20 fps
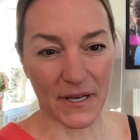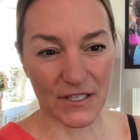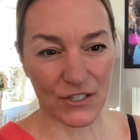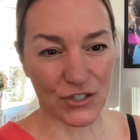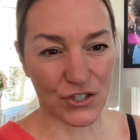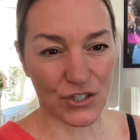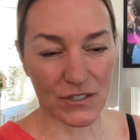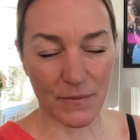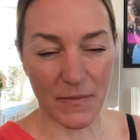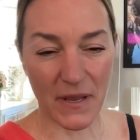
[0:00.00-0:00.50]
it
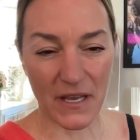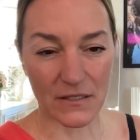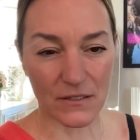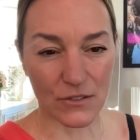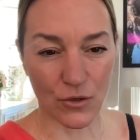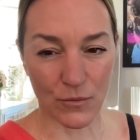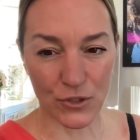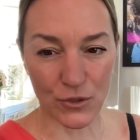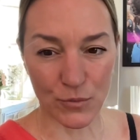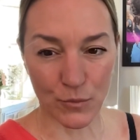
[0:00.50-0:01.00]
just makes
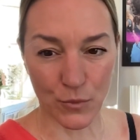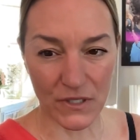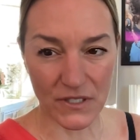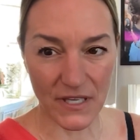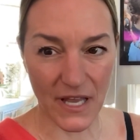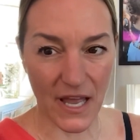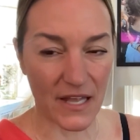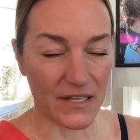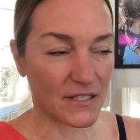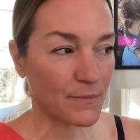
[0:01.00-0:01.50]
so much more
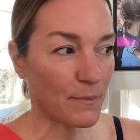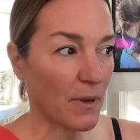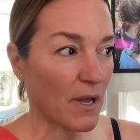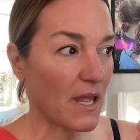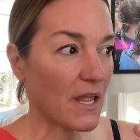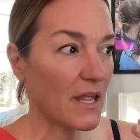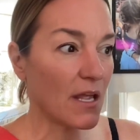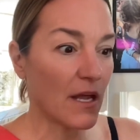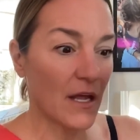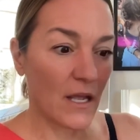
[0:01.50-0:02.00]
sense,
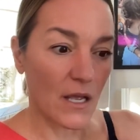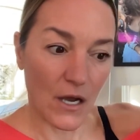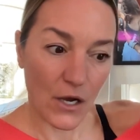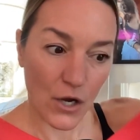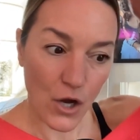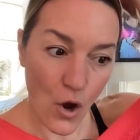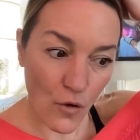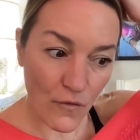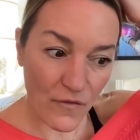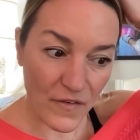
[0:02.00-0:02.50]
but
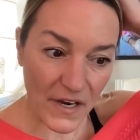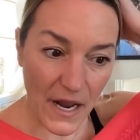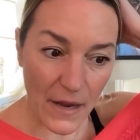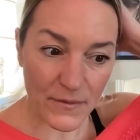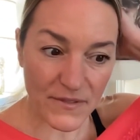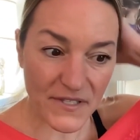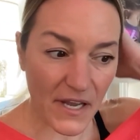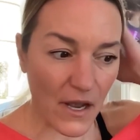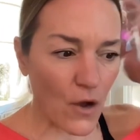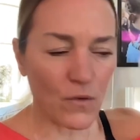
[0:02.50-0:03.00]
COVID, I
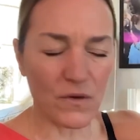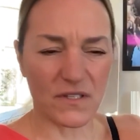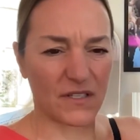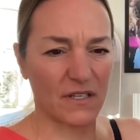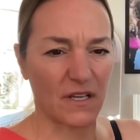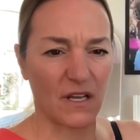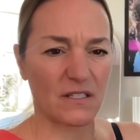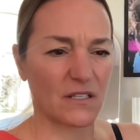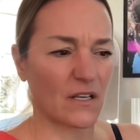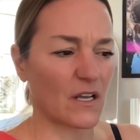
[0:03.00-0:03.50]
was like, "Oh, it's
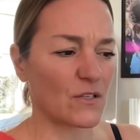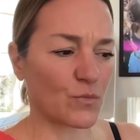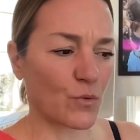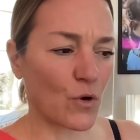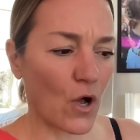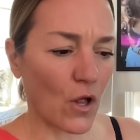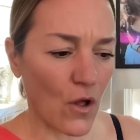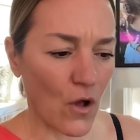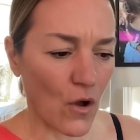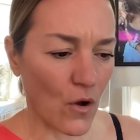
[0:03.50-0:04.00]
because 'cause we're
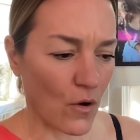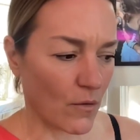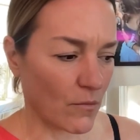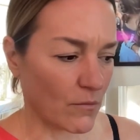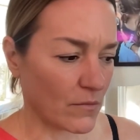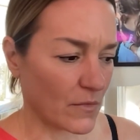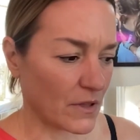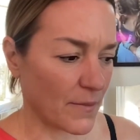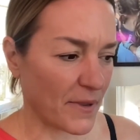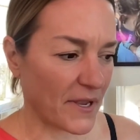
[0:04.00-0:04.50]
all
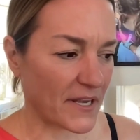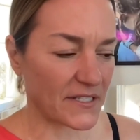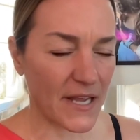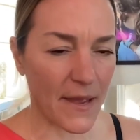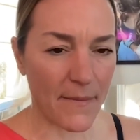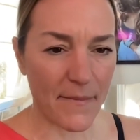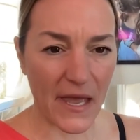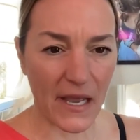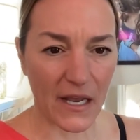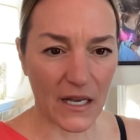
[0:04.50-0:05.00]
home in the
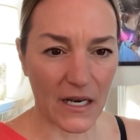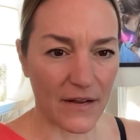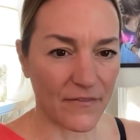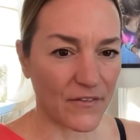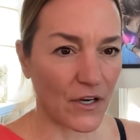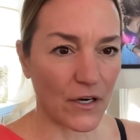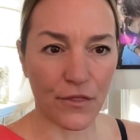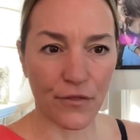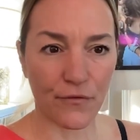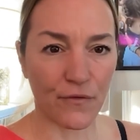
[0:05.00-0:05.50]
pandemic, and I've got a 3